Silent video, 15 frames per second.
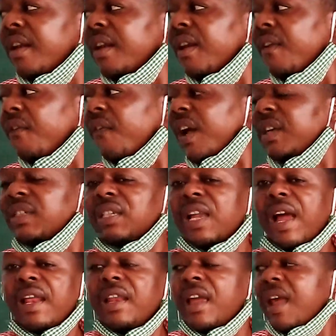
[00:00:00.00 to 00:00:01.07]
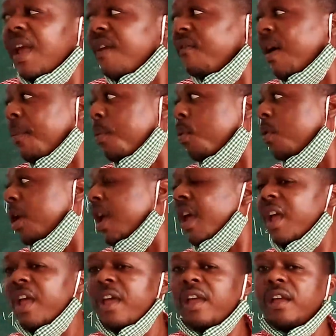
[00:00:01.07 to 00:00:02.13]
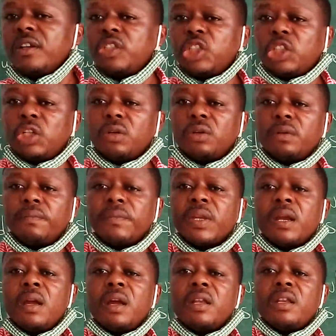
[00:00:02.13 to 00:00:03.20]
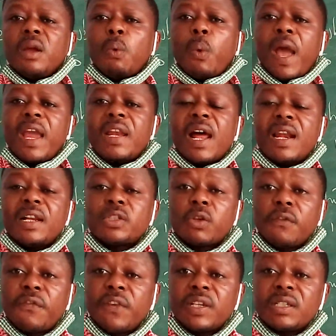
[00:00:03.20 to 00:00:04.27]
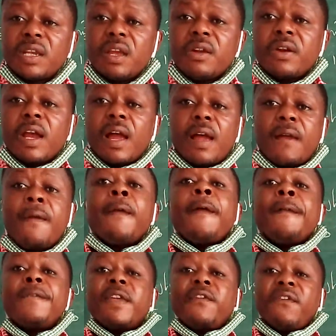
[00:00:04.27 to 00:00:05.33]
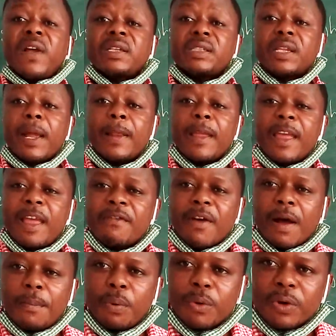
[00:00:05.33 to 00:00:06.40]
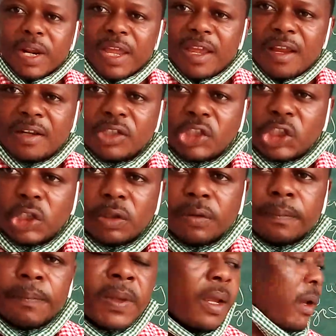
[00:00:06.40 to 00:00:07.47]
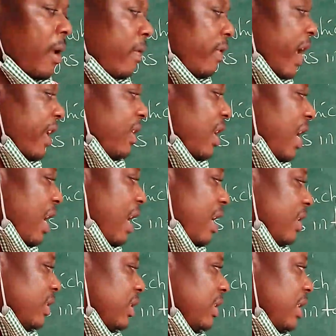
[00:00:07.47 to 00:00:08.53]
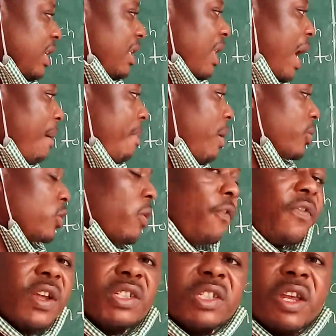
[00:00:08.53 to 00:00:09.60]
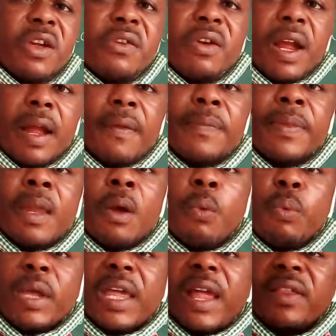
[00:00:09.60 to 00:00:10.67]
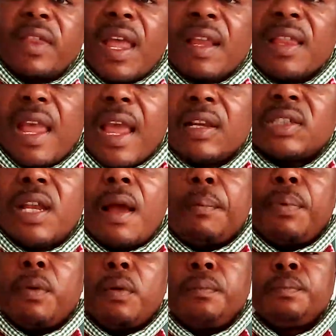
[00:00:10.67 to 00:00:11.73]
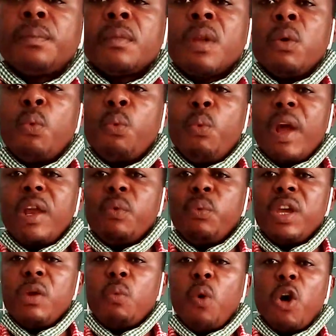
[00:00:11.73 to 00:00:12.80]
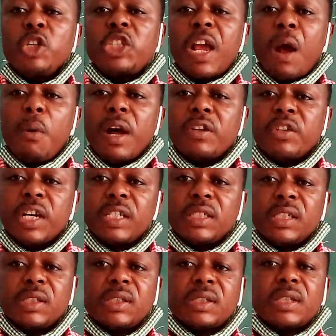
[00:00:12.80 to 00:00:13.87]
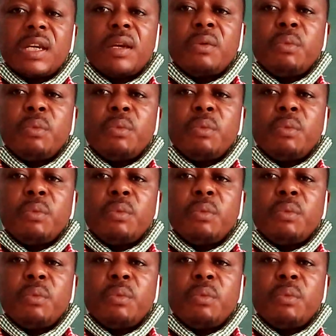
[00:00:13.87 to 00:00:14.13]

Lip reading: the faster the evaporation. The wider the surface area, the faster the evaporation. That is it about surface area. We can take the example. When we wash our dresses,